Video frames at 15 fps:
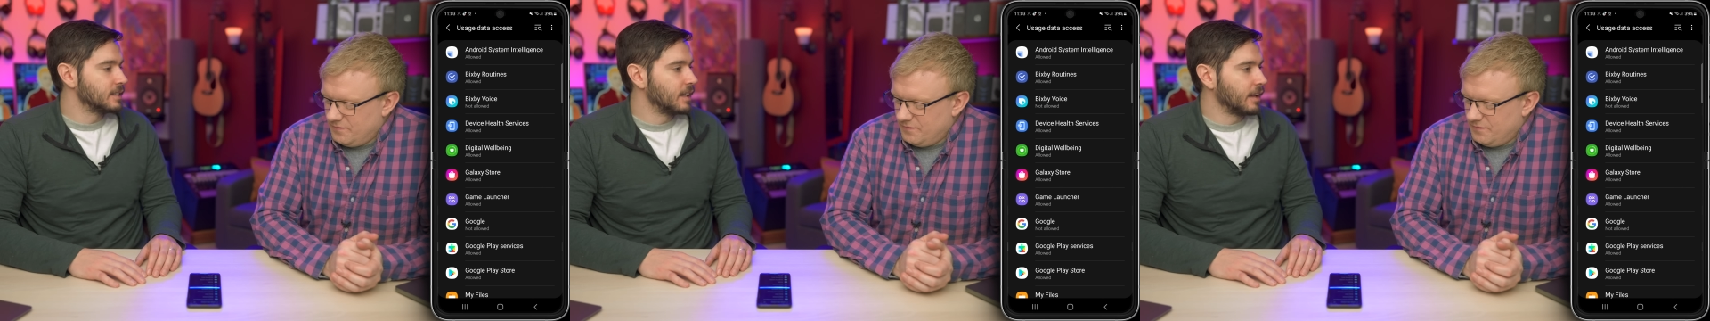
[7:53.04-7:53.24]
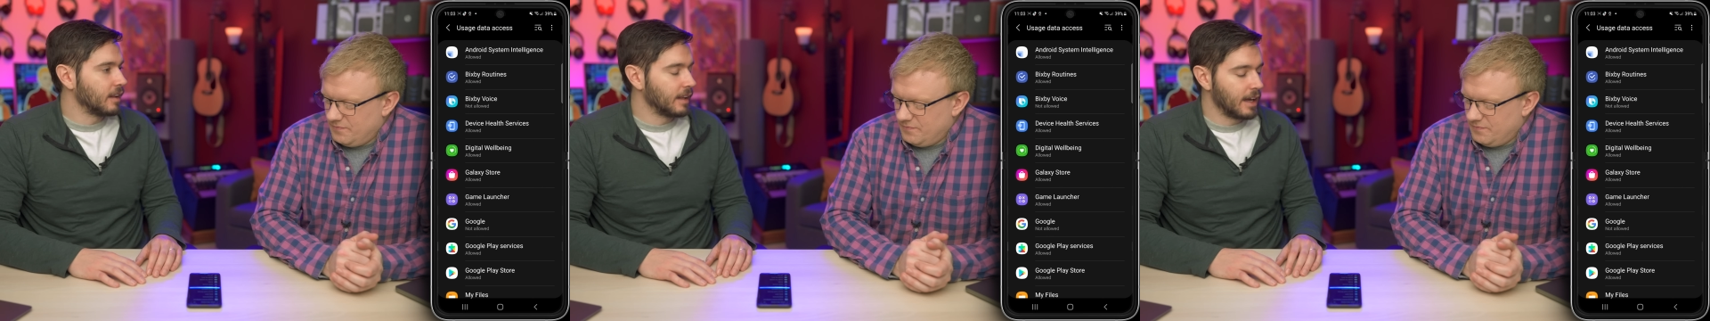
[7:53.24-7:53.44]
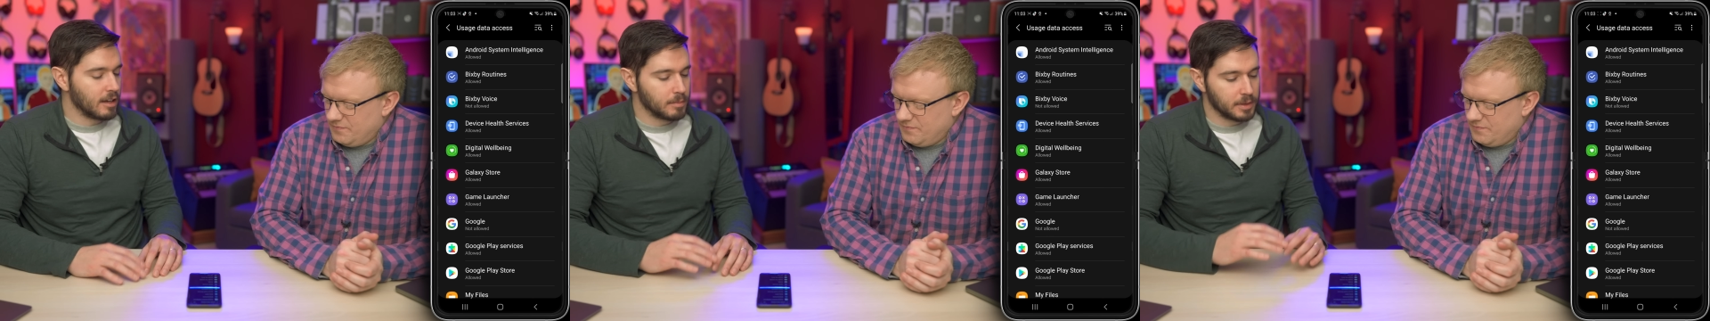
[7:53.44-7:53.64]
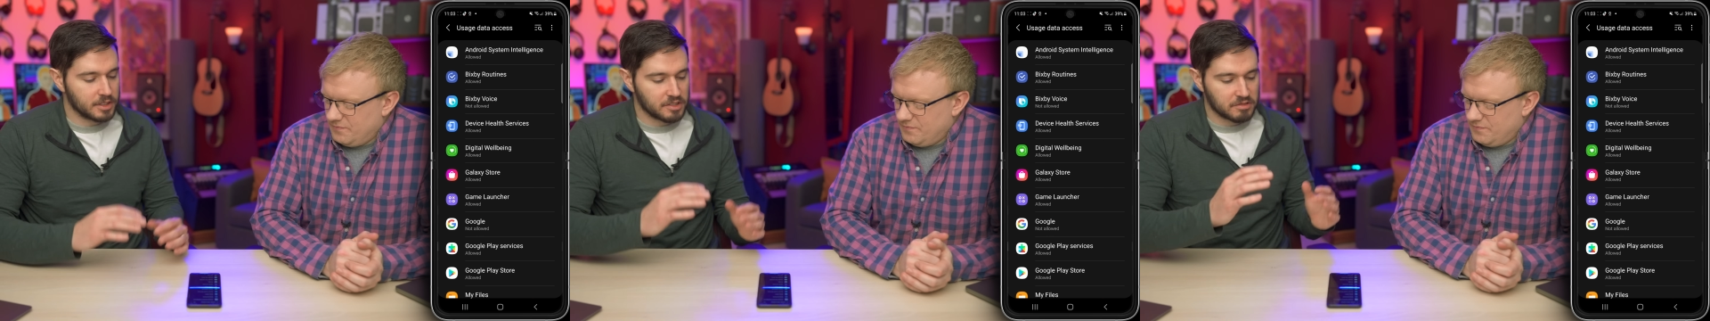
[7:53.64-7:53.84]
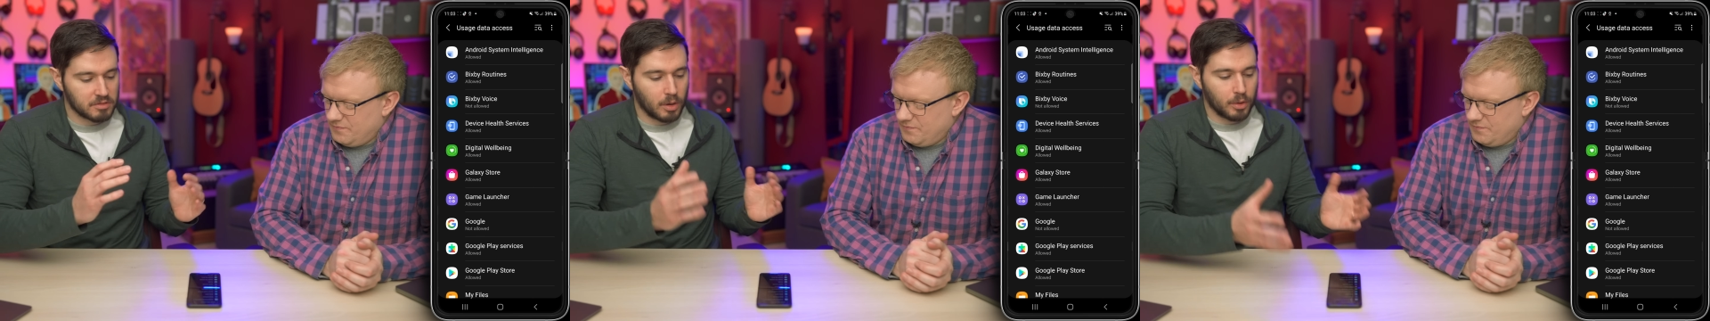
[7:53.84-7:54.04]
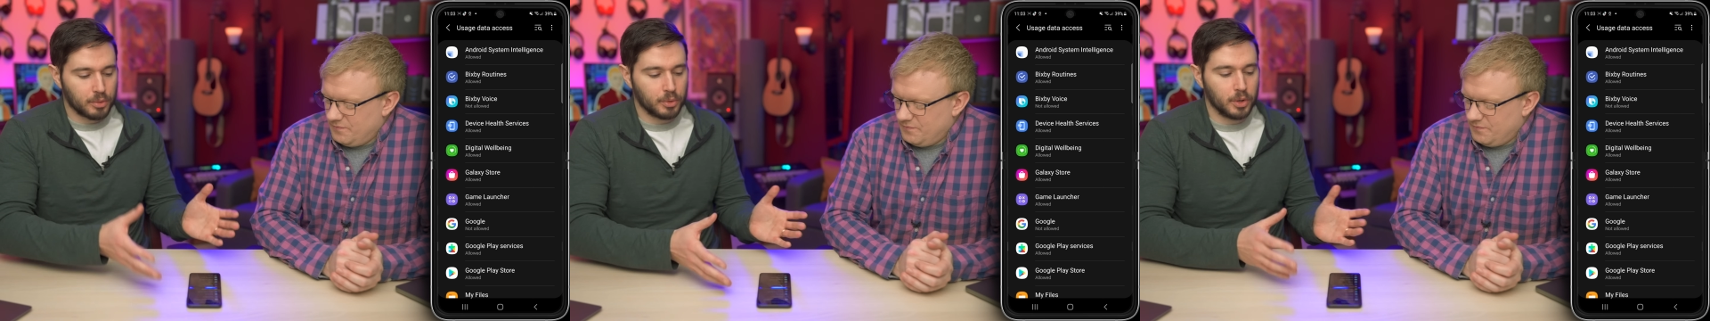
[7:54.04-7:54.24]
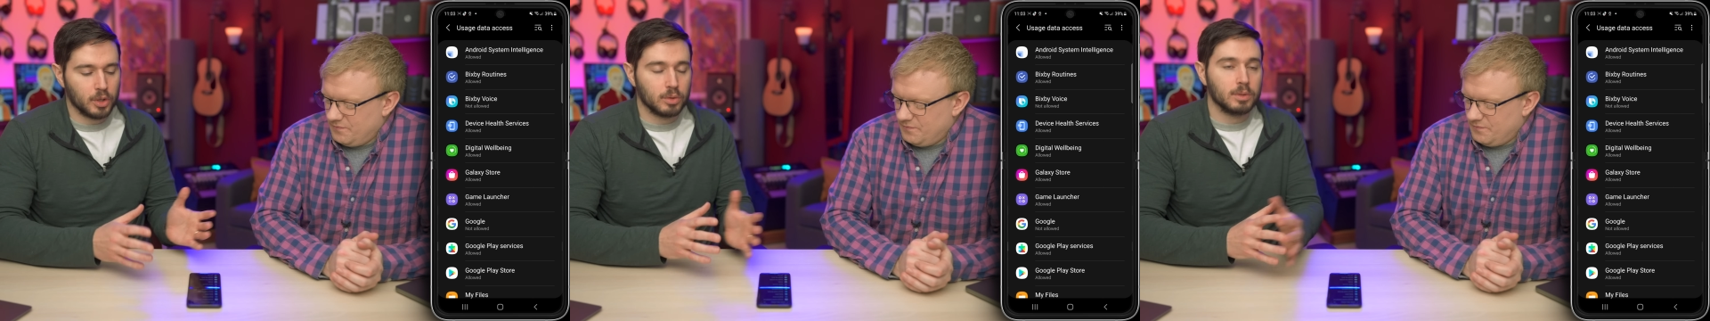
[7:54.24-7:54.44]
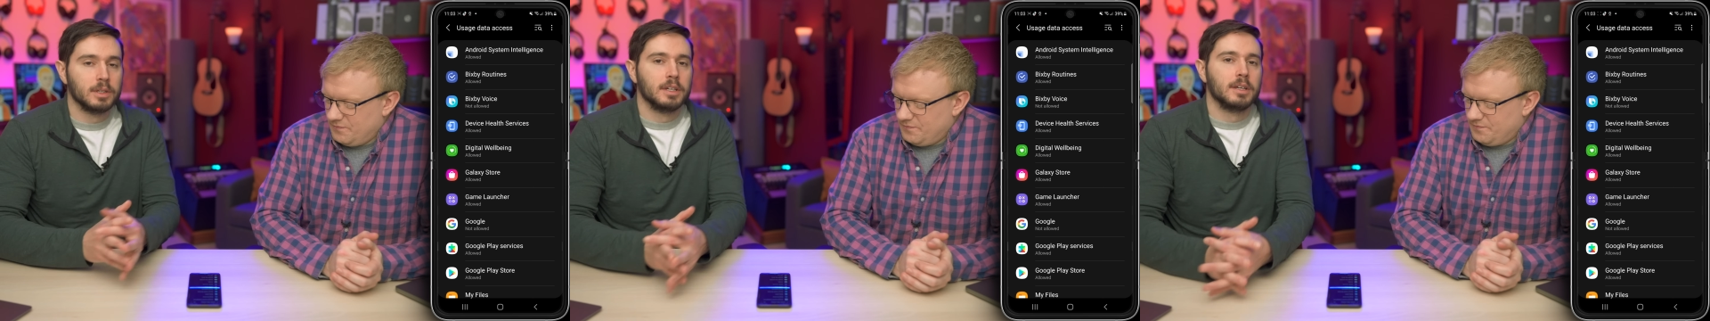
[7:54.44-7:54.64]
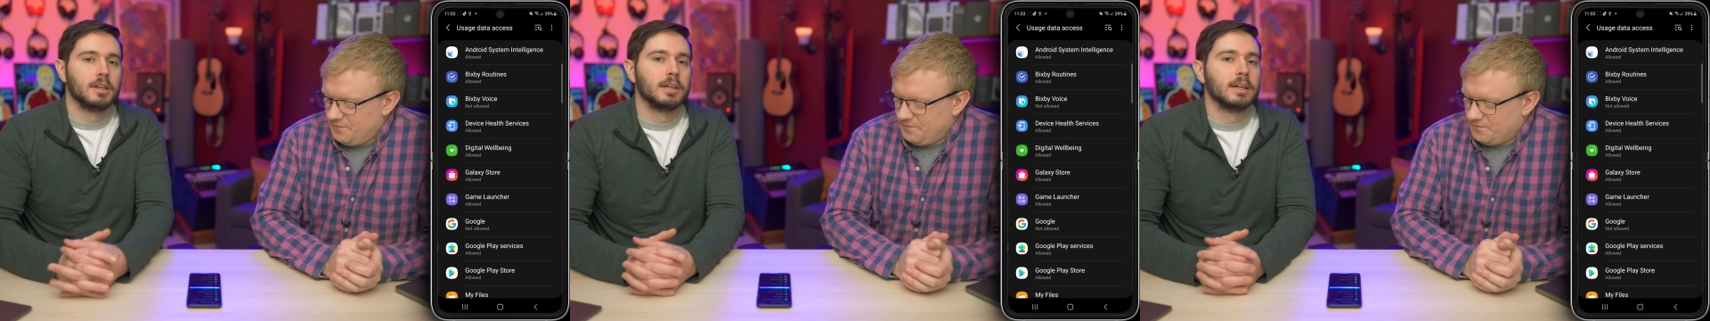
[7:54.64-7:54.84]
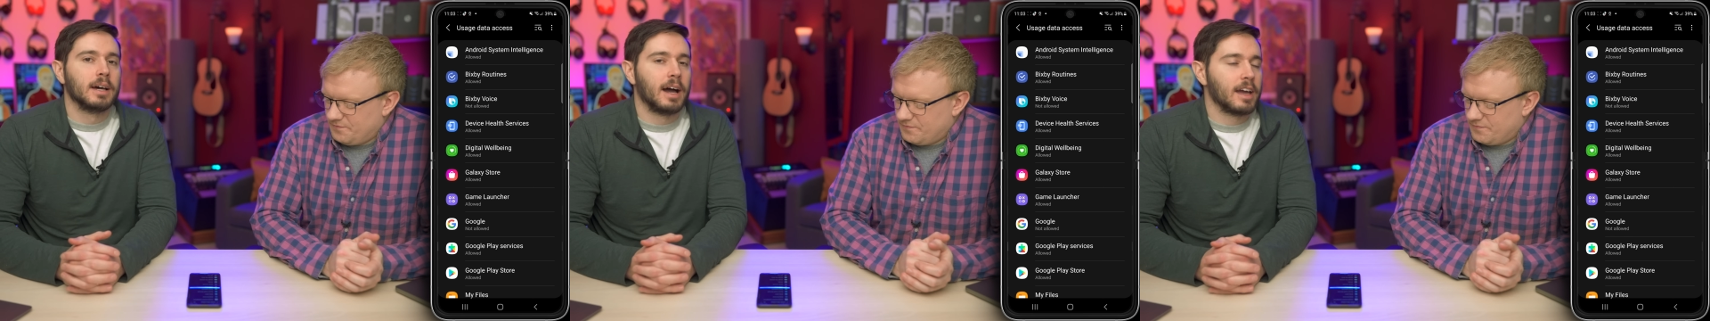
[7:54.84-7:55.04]
Speaker 1: not allowed, but just go through.
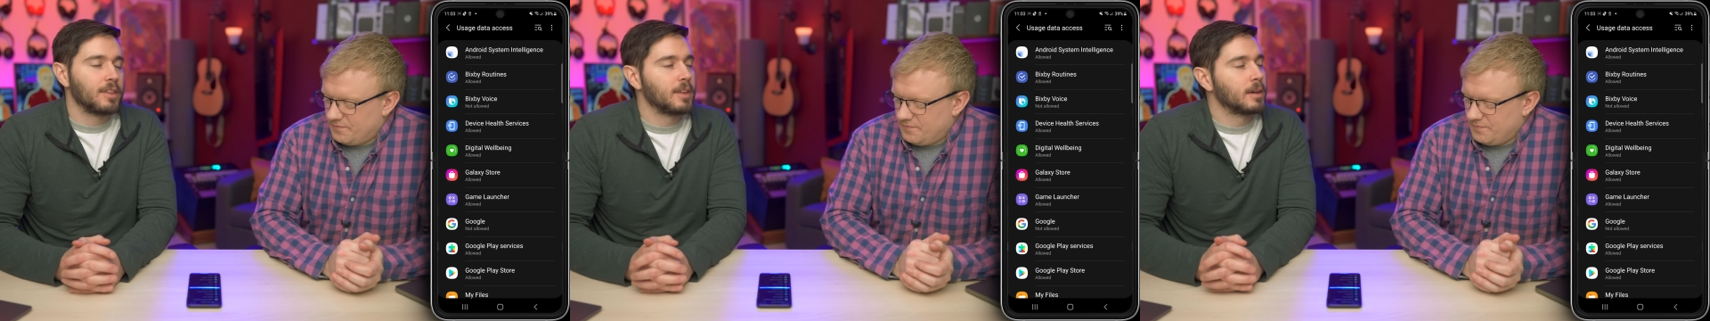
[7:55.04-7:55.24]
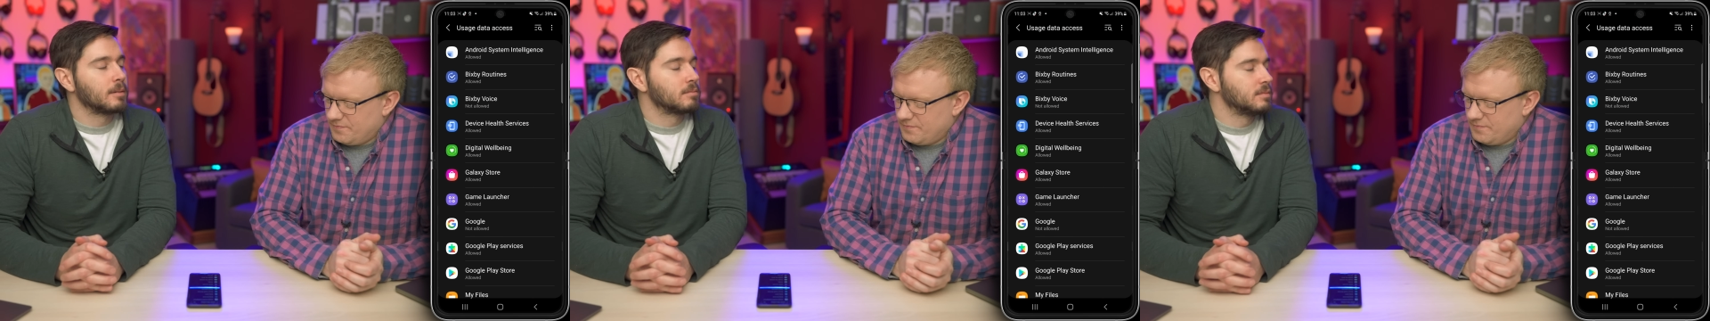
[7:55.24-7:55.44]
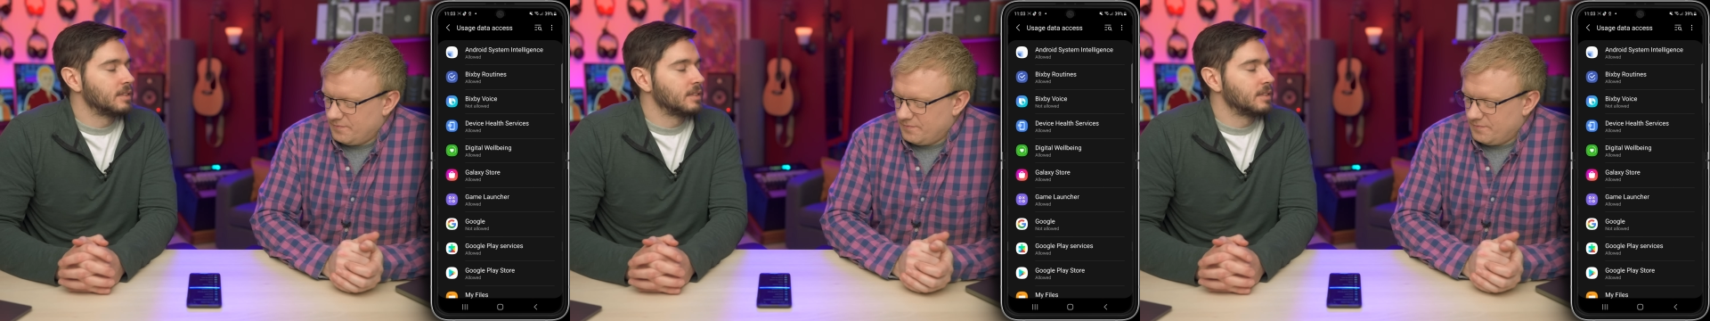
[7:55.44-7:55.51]
I think